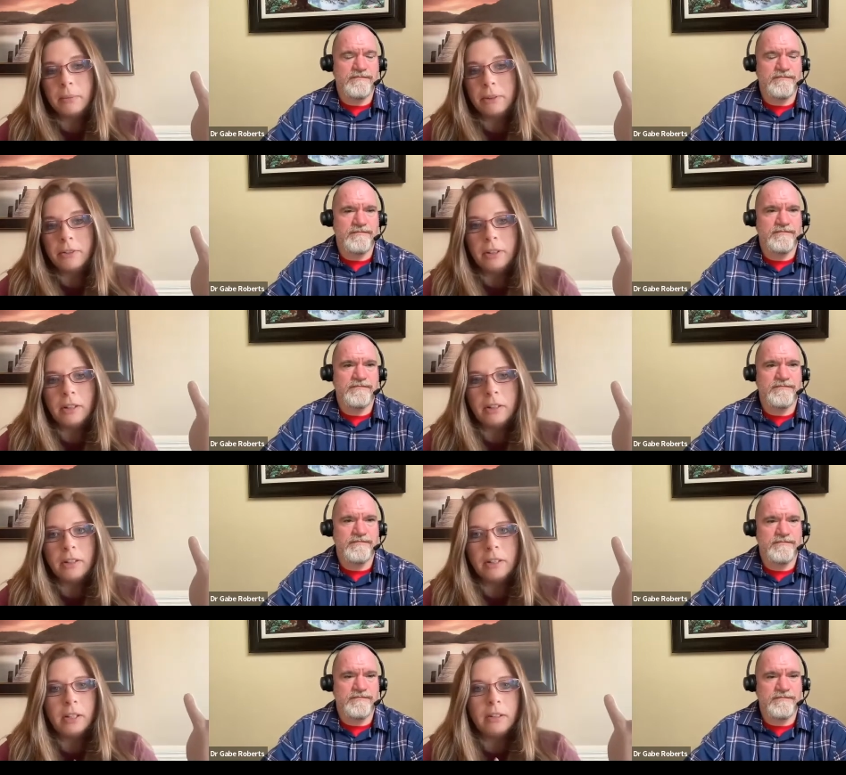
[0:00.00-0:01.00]
Speaker 1: a
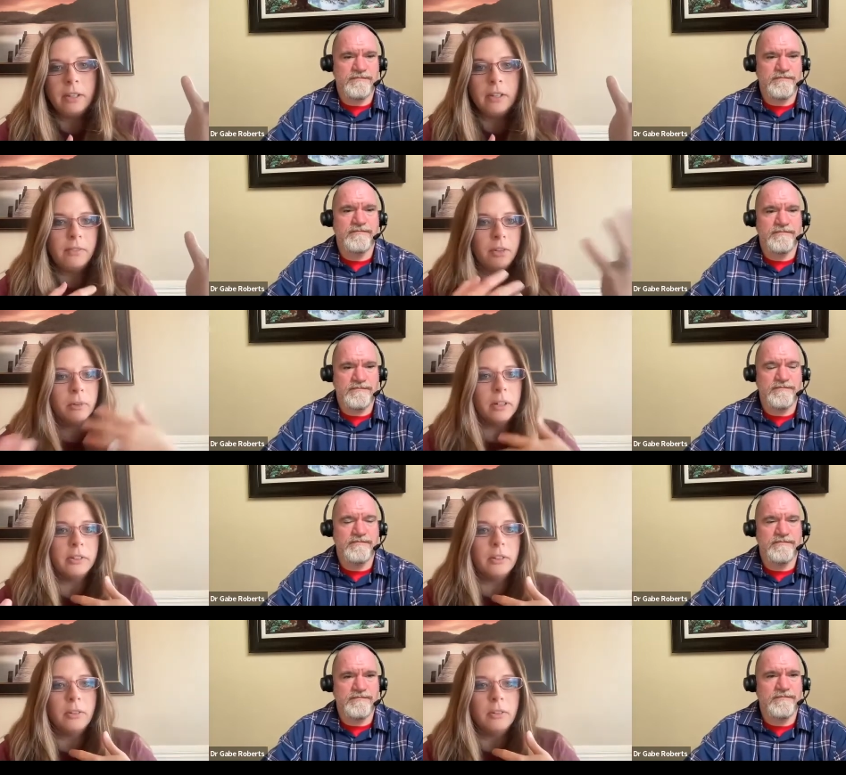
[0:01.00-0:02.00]
drug, and if if you wanted
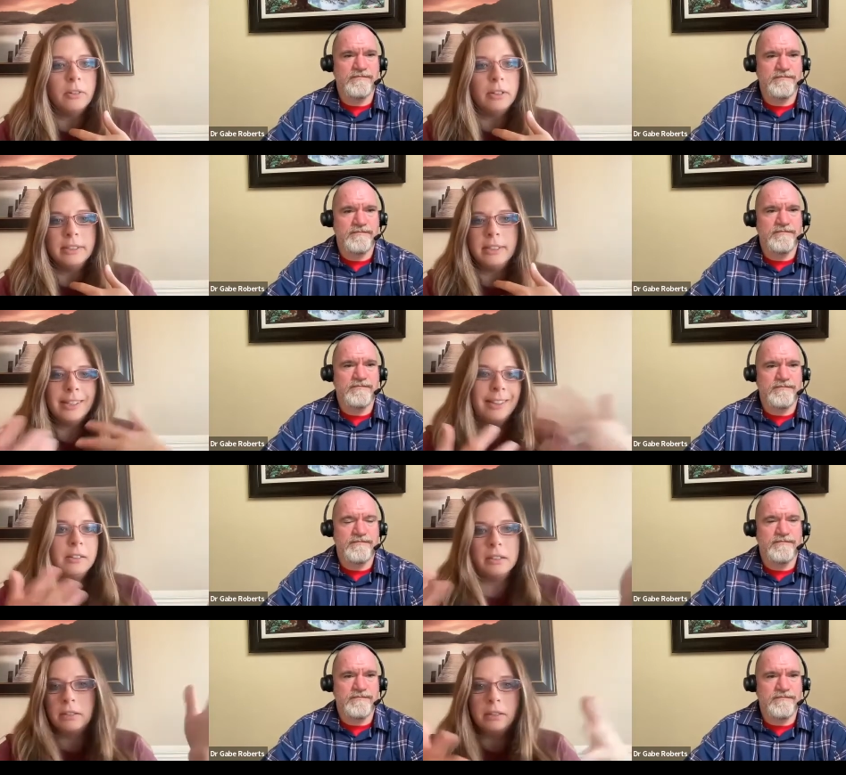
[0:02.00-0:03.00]
to go holistic,
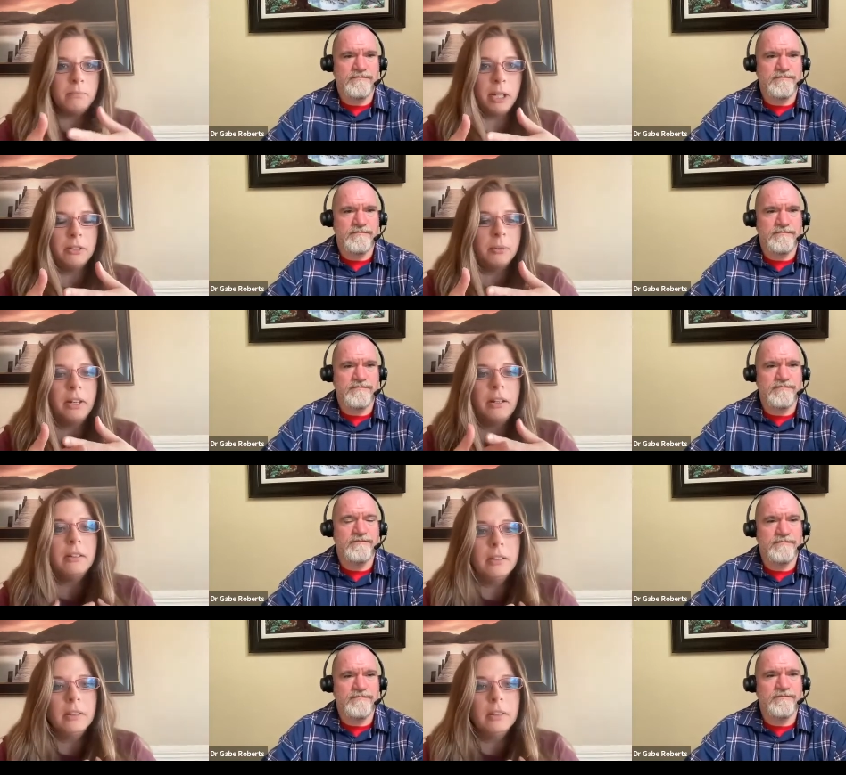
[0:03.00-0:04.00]
that doesn't mesh
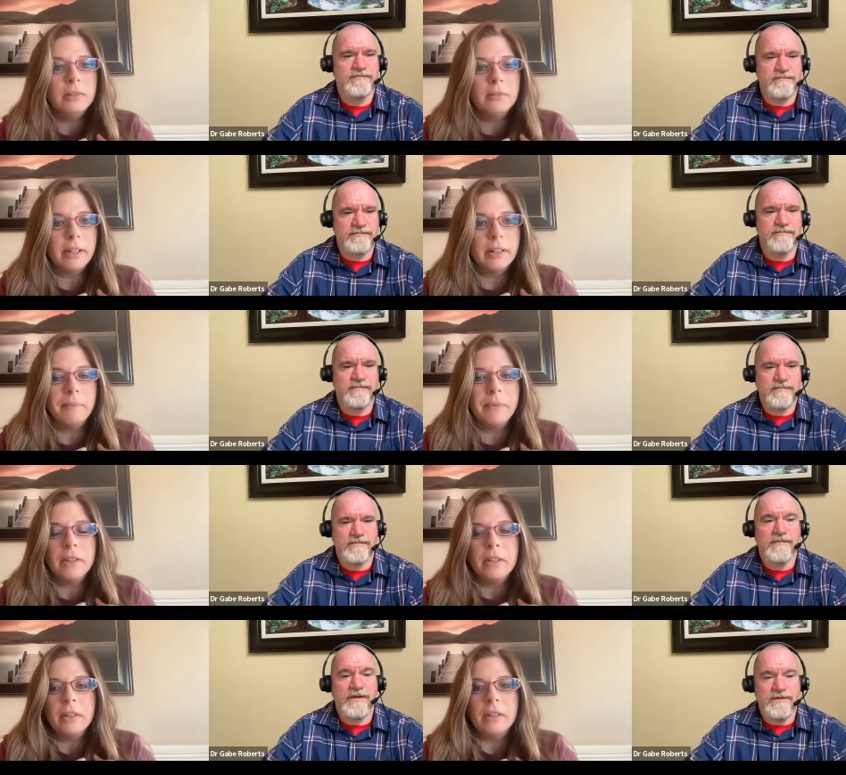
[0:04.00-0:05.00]
well, right?
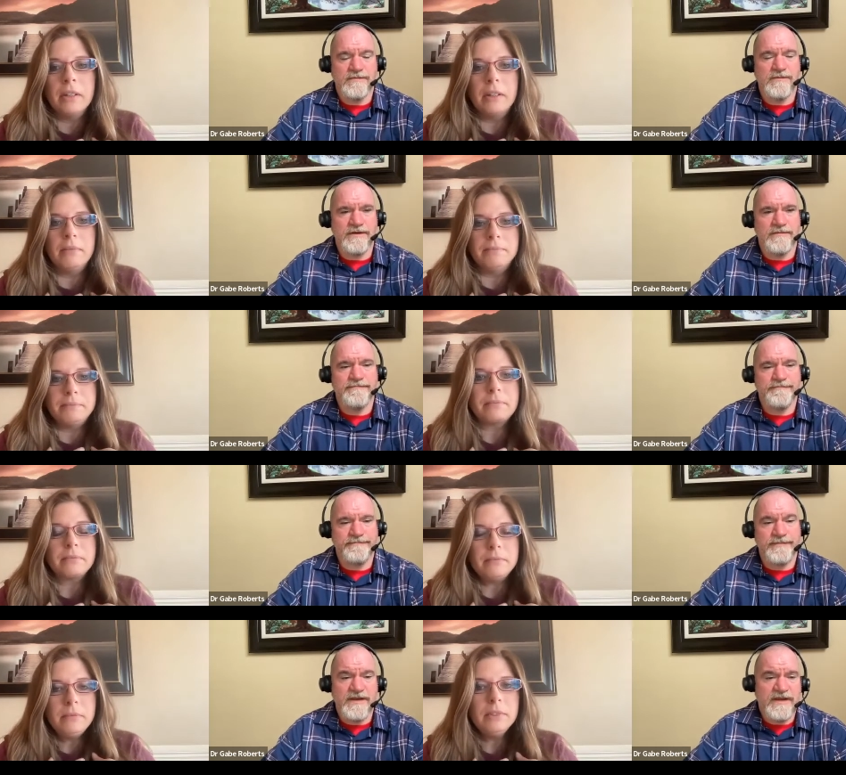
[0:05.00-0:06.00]
Um, right
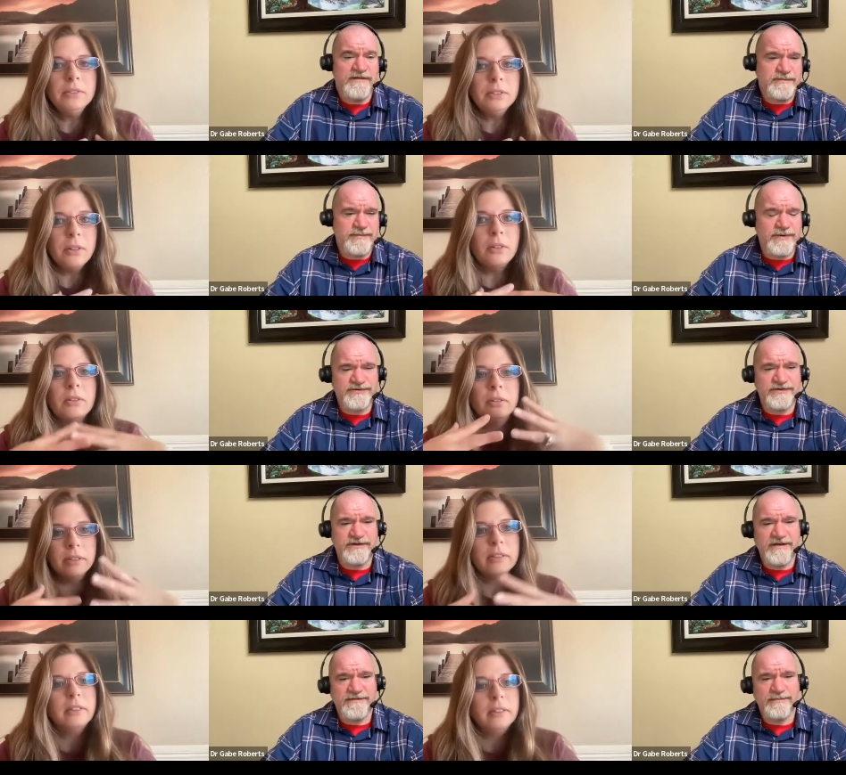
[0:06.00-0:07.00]
Speaker 2: if the so,
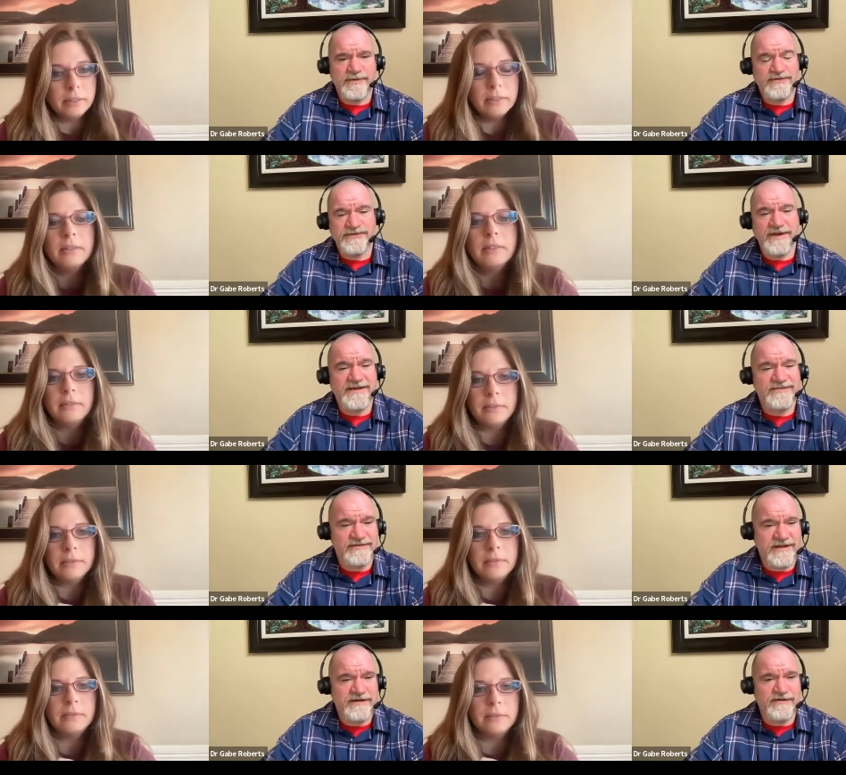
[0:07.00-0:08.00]
person if the person has
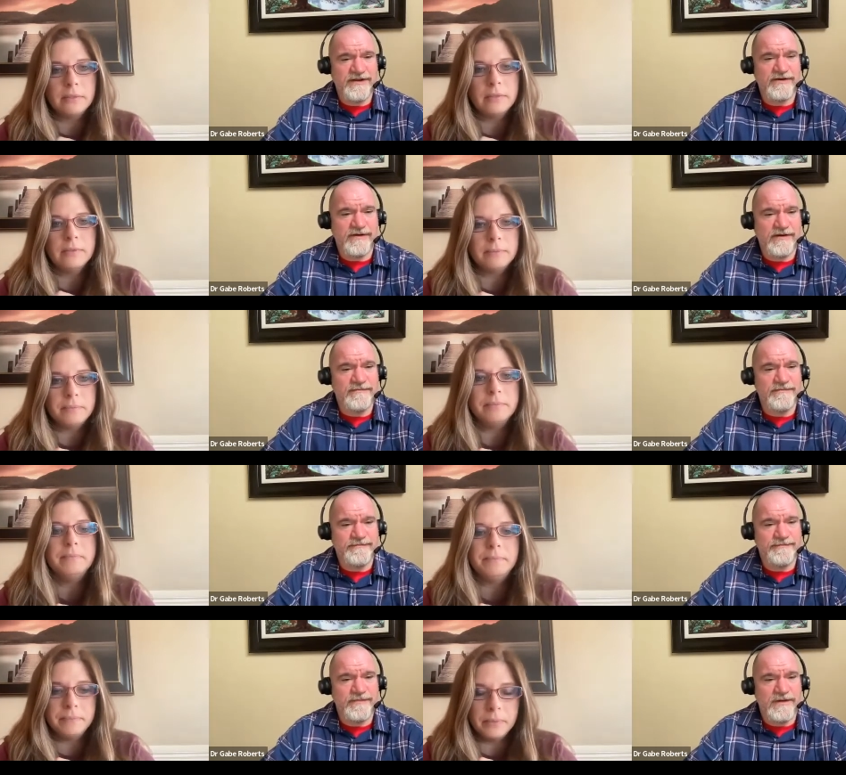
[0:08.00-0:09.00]
integrity or not
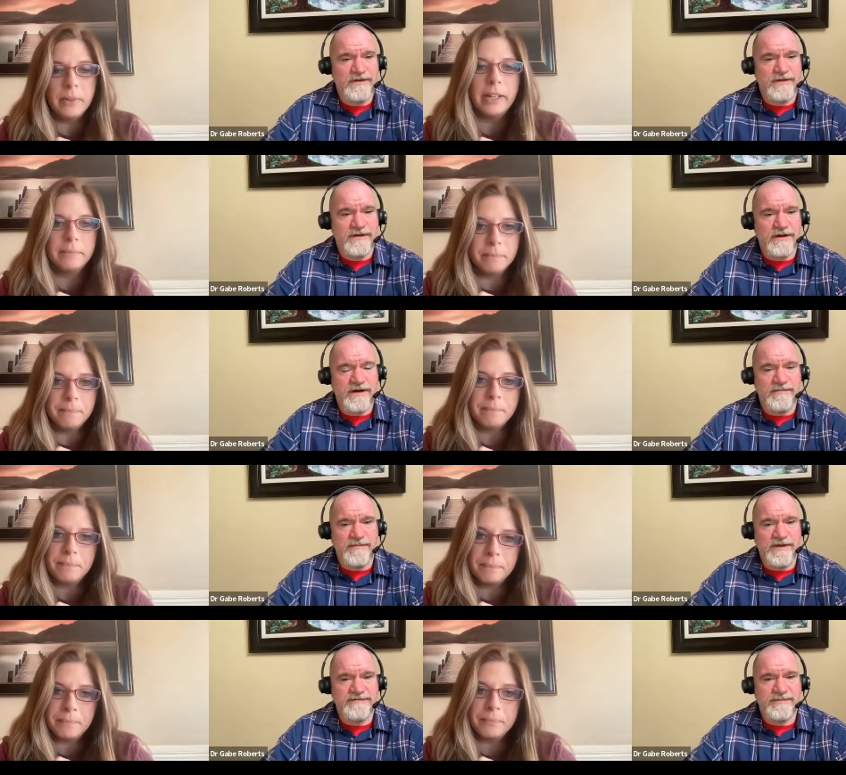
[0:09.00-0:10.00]
right
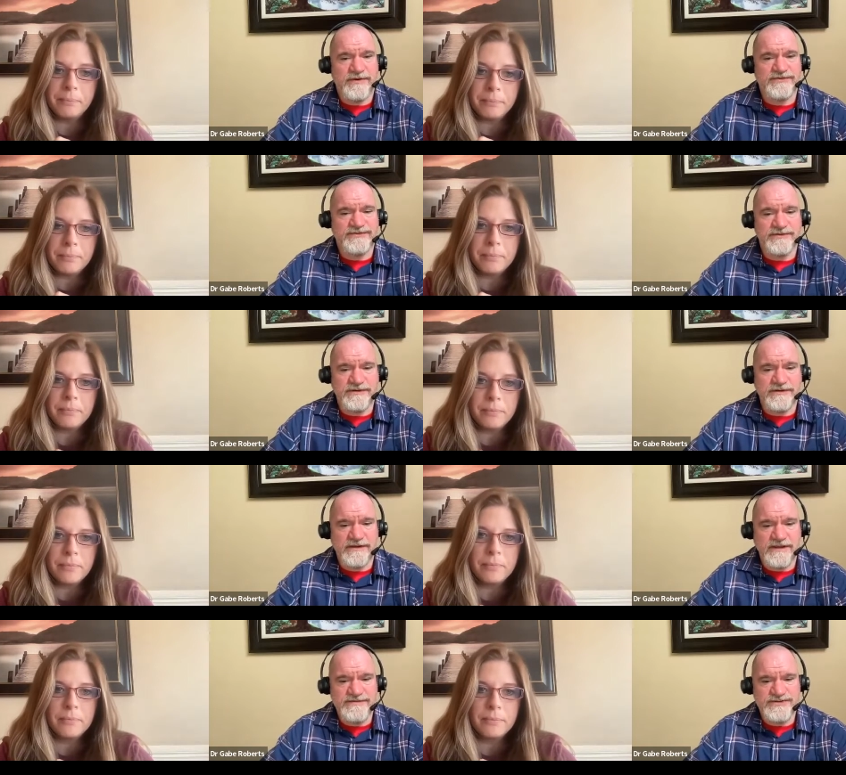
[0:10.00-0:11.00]
um, if the
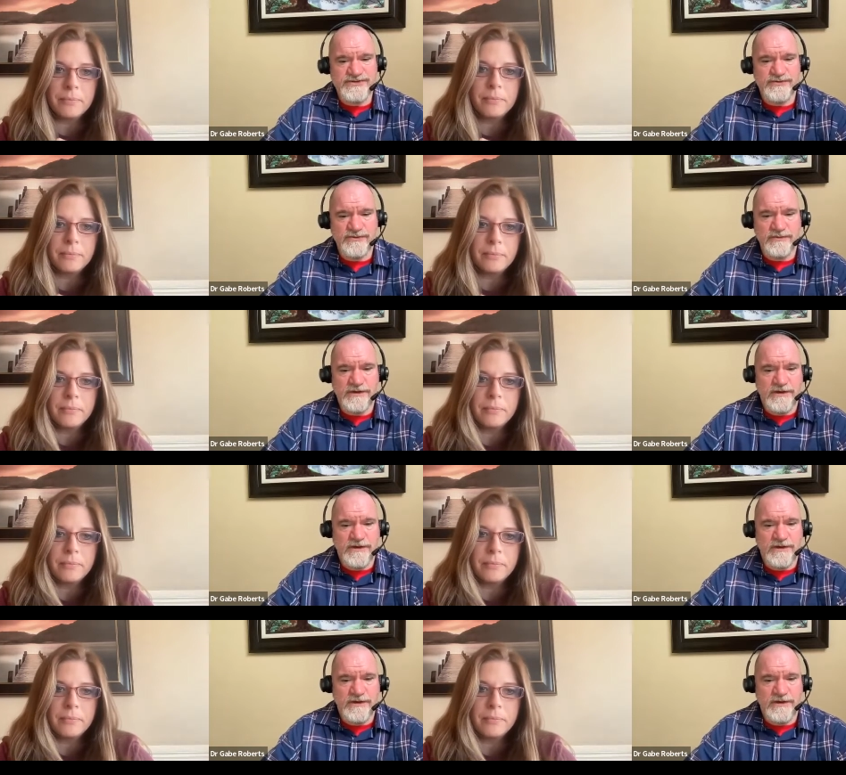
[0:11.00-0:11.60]
person gives you